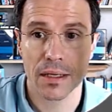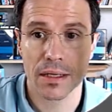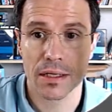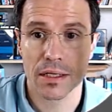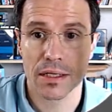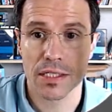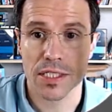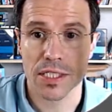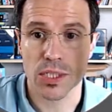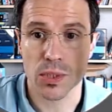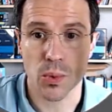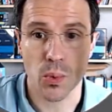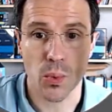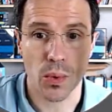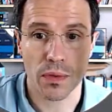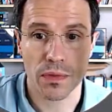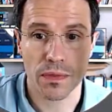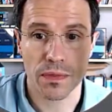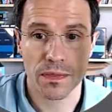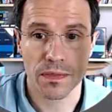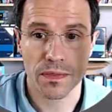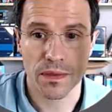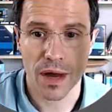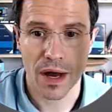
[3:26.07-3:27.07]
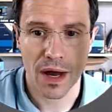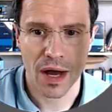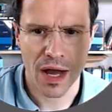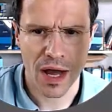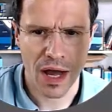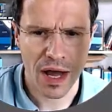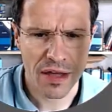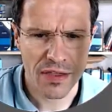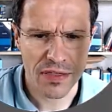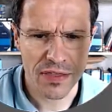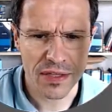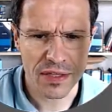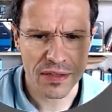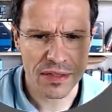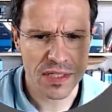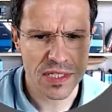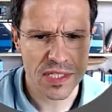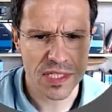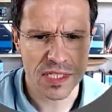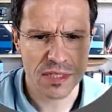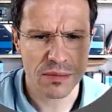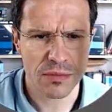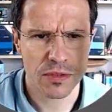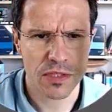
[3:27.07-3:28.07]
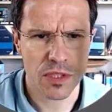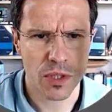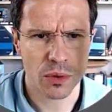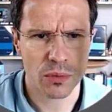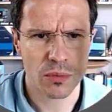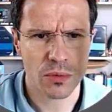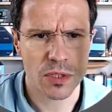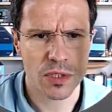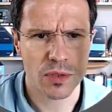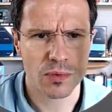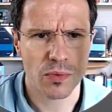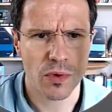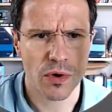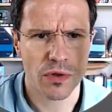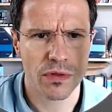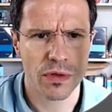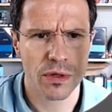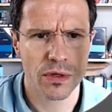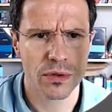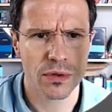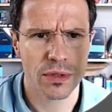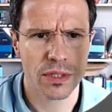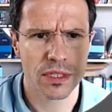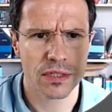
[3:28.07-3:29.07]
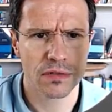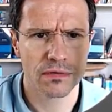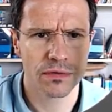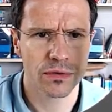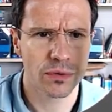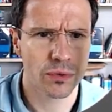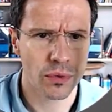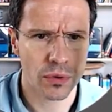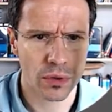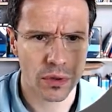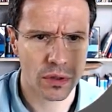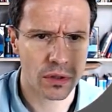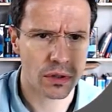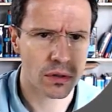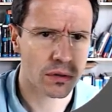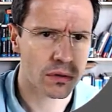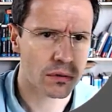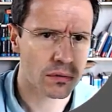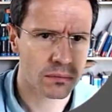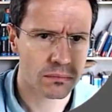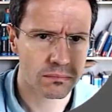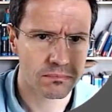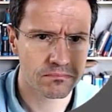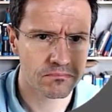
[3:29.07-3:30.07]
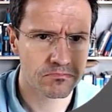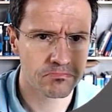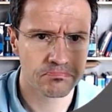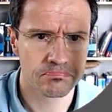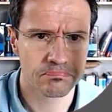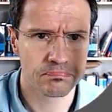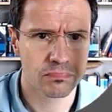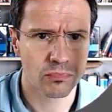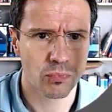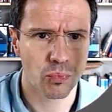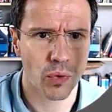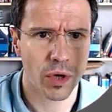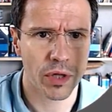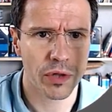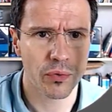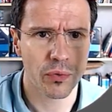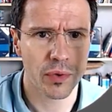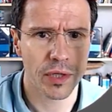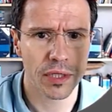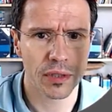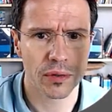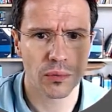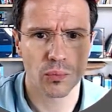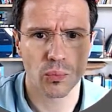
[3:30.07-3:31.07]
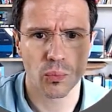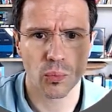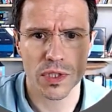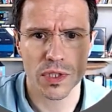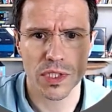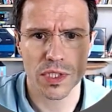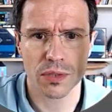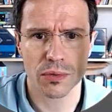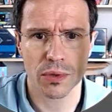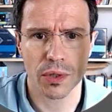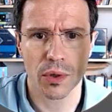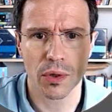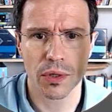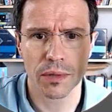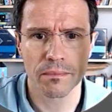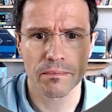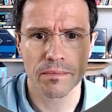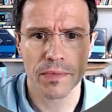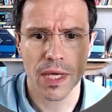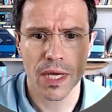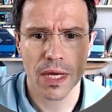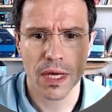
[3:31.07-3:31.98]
So I think this schema is always worth a look if you are wondering what's going on.